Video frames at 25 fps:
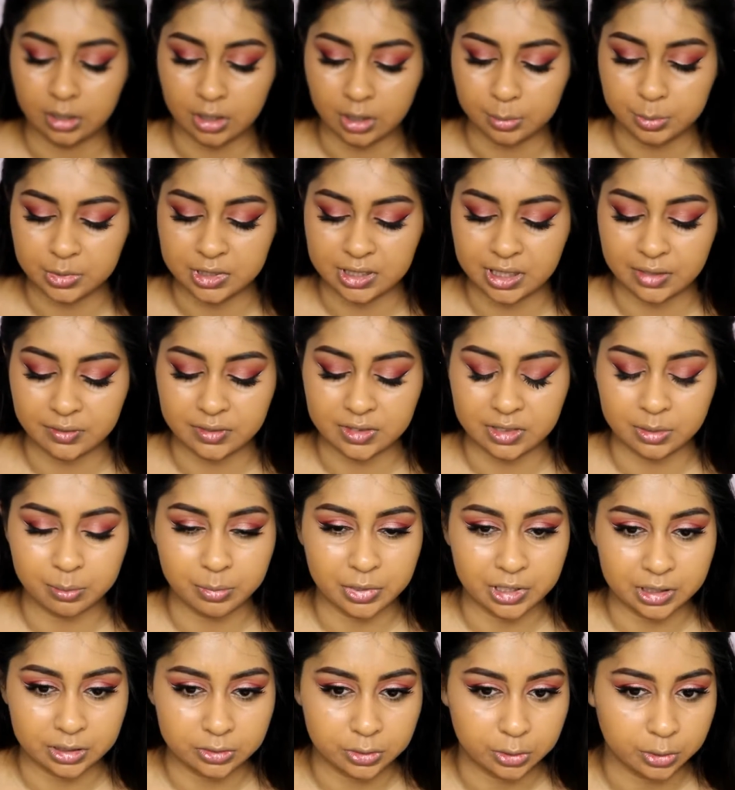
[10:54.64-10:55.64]
Number 7 is a
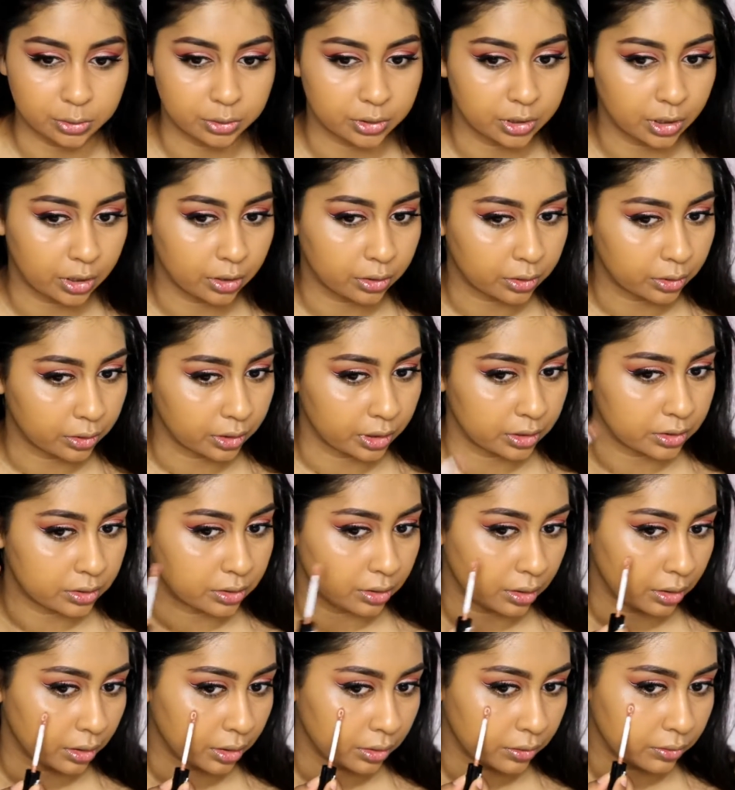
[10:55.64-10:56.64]
bit too dark on its
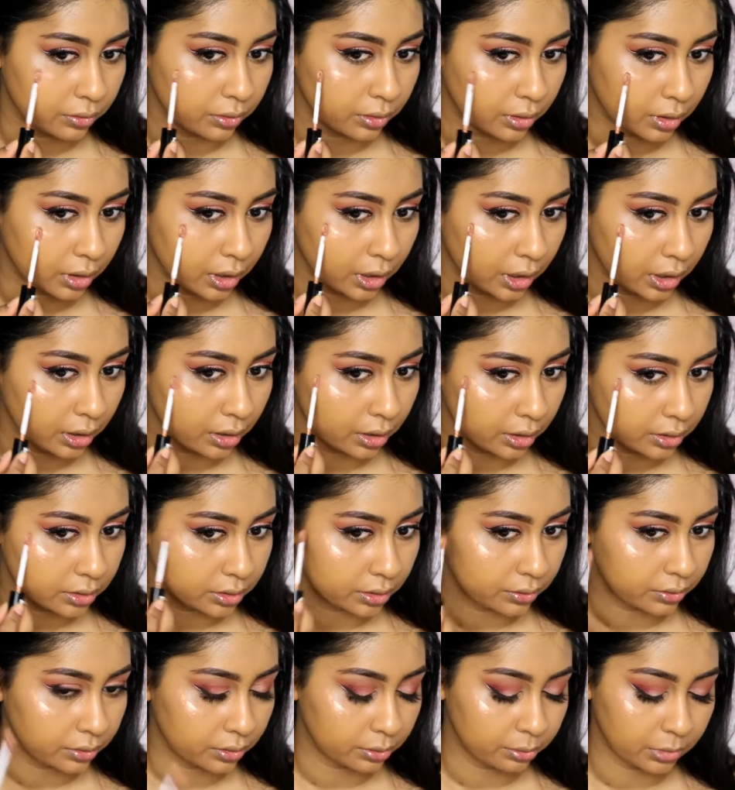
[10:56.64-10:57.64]
own for a
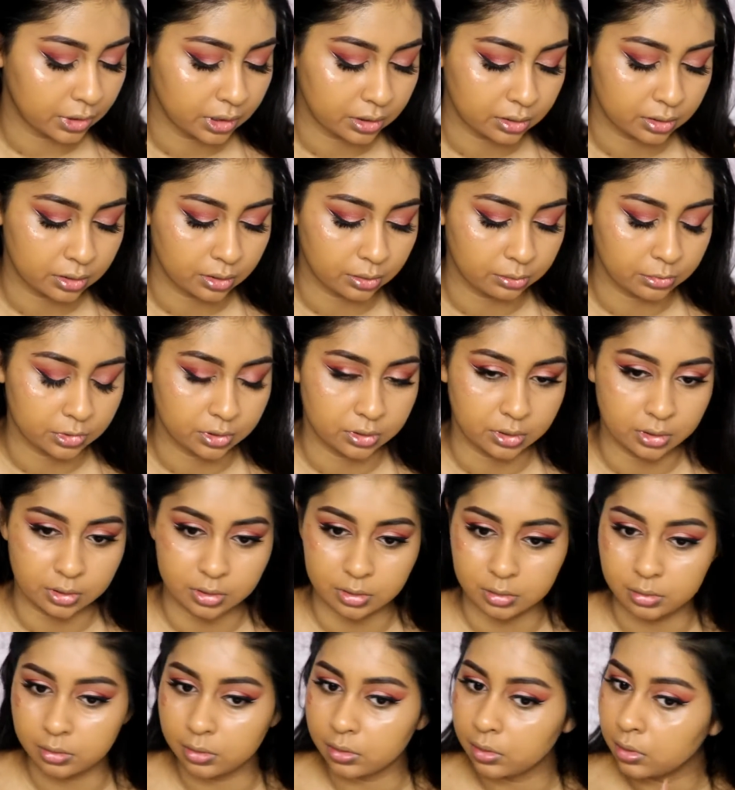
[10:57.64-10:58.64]
highlighter for me, so I'm just
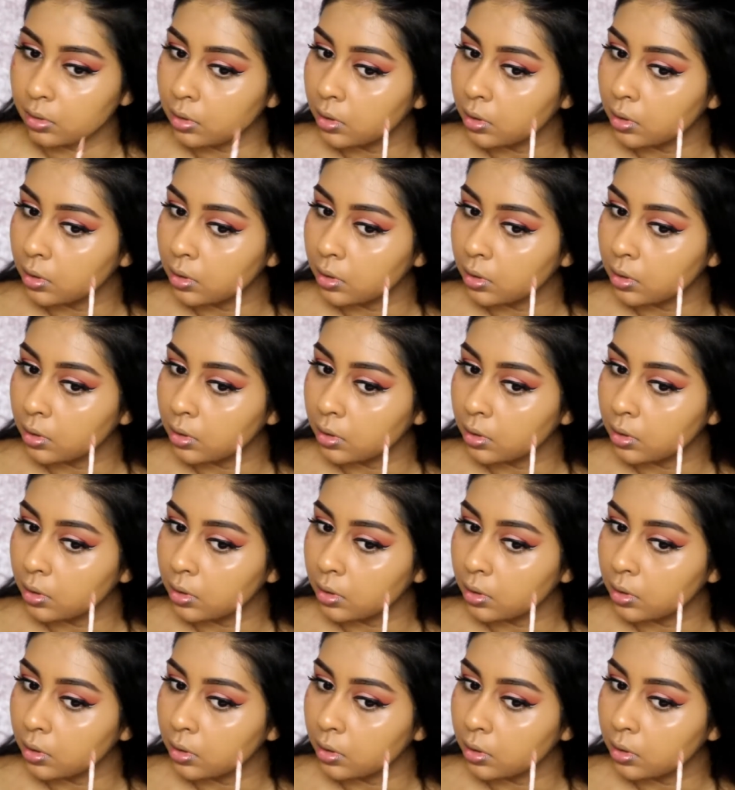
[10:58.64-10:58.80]
going to